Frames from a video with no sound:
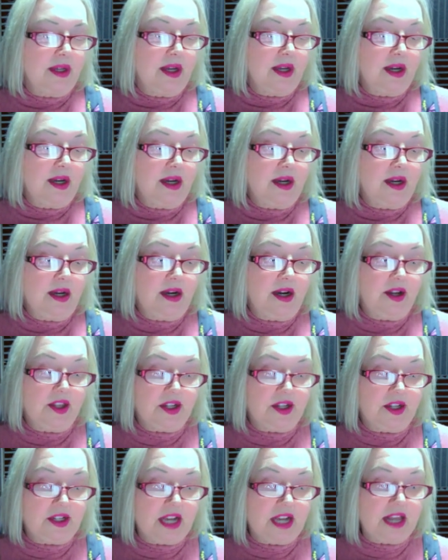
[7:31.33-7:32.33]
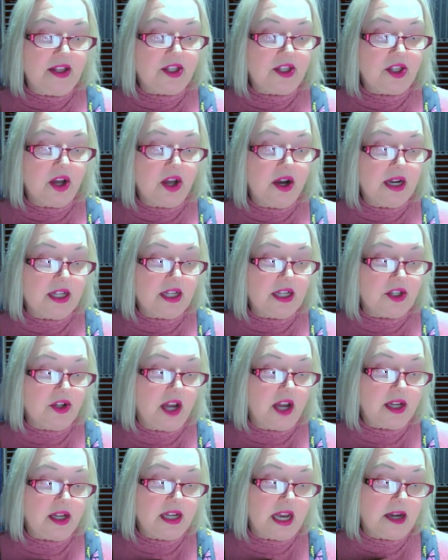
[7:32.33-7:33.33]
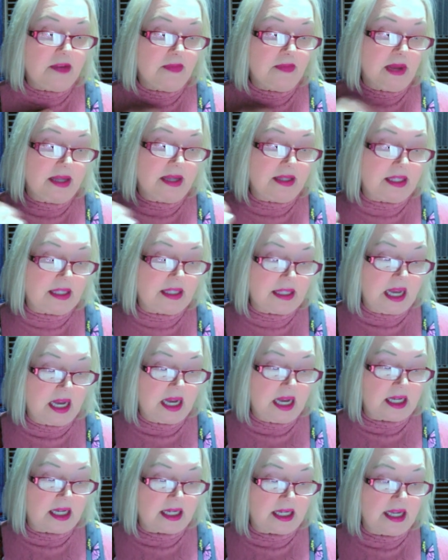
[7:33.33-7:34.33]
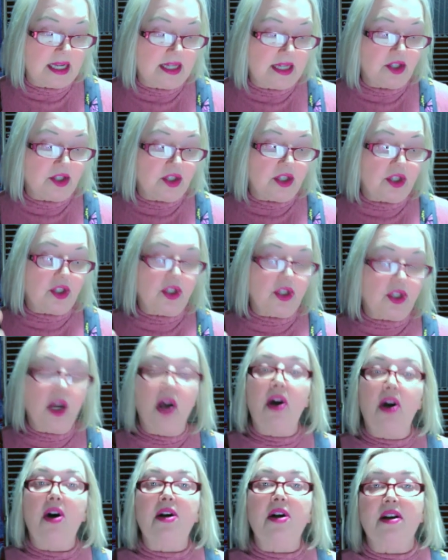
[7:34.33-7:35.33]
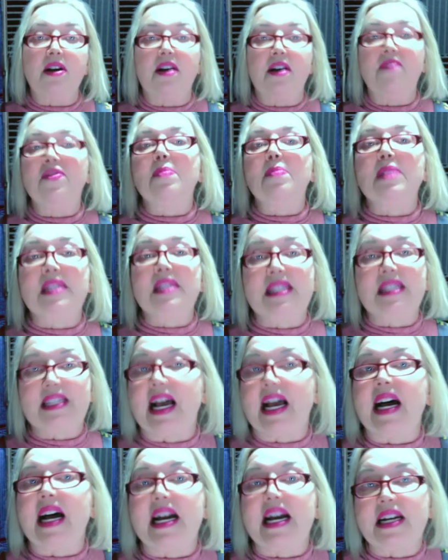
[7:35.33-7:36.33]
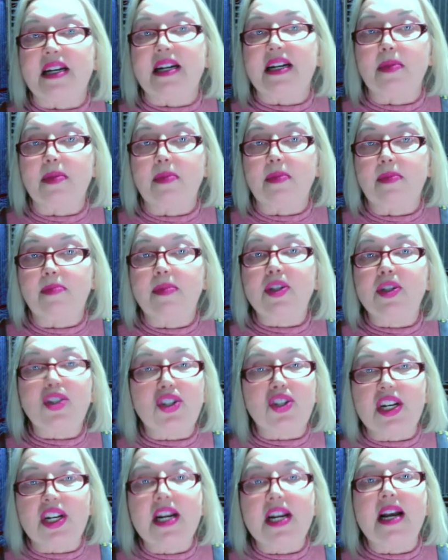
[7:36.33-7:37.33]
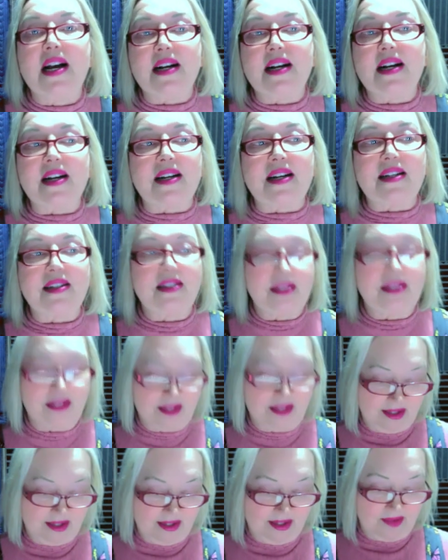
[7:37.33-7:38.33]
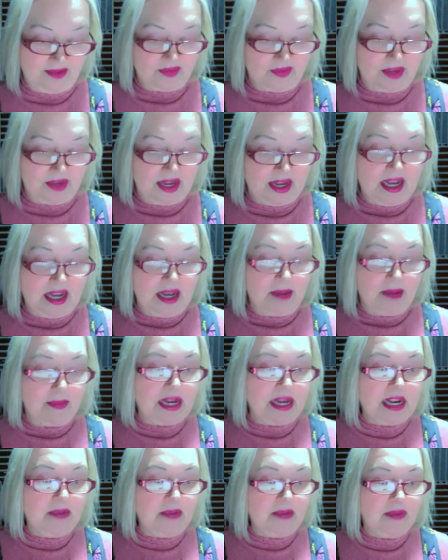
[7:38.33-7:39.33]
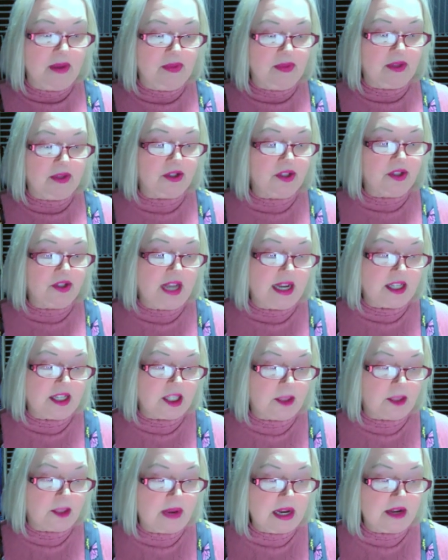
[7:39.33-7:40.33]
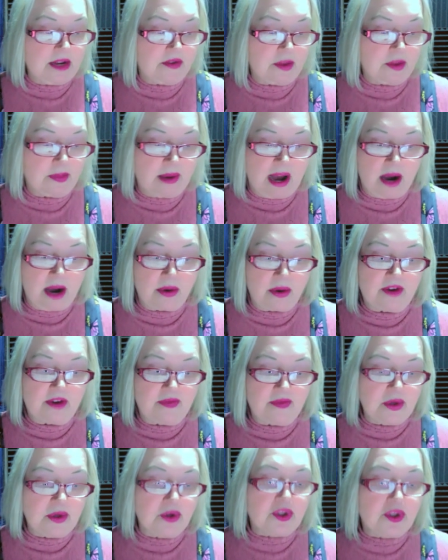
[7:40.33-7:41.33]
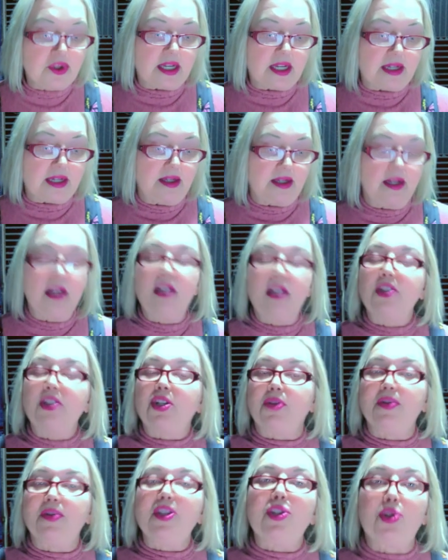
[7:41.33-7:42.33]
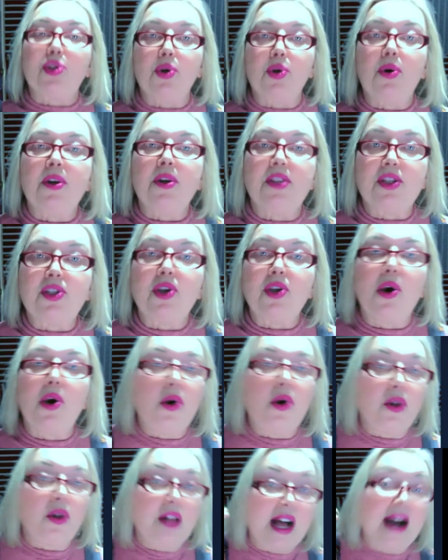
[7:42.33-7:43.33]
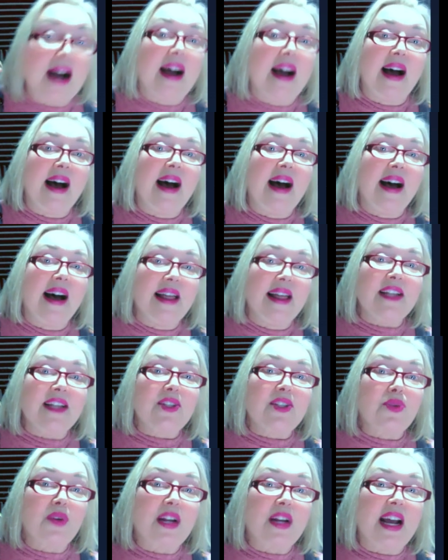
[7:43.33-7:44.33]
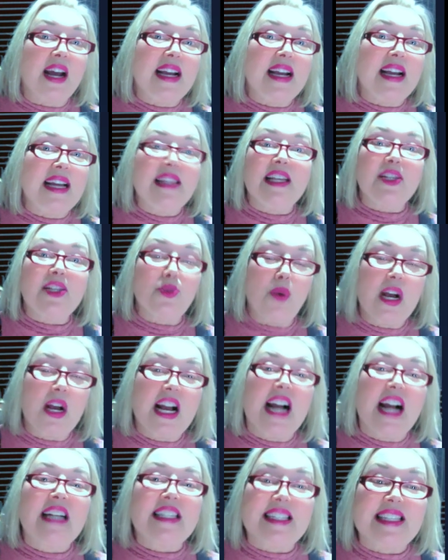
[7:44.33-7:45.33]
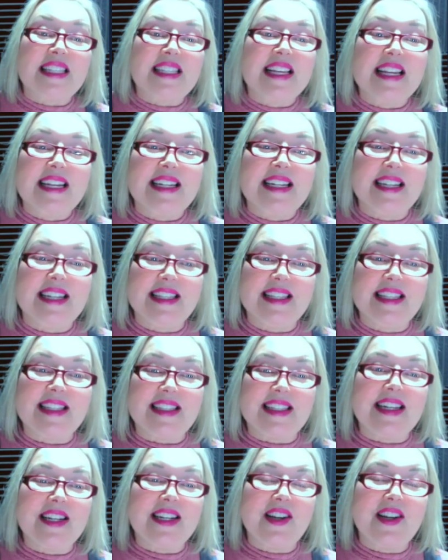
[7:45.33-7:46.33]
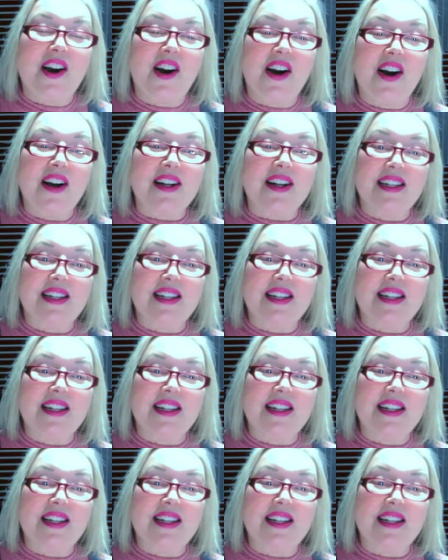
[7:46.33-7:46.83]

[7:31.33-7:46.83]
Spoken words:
The 10th song has not yet been sung. It is the song of the Messiah, Mashiach. Many biblical texts speak of the power of music to restore the soul. That's why I sing in the synagogue.